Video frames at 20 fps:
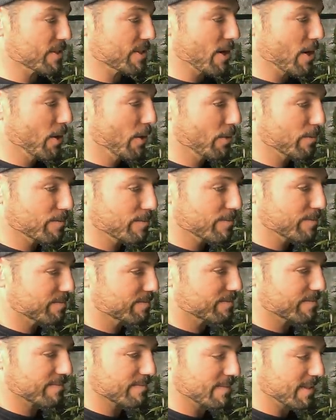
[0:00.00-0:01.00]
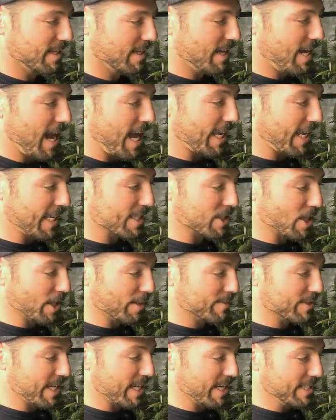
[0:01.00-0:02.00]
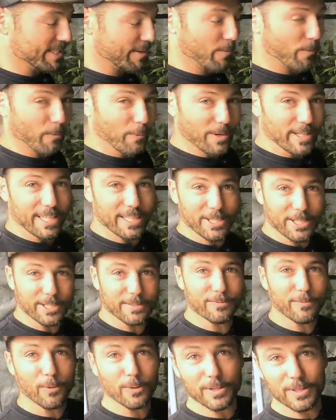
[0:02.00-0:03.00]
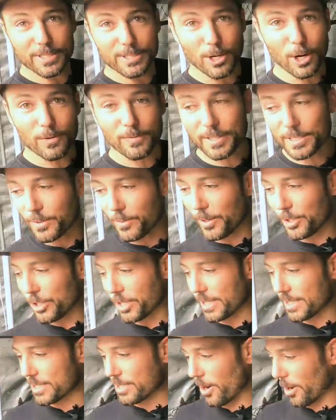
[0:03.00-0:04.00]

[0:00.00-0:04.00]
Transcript: So I guess all I'm saying is I'm really looking forward to this harvest and we should get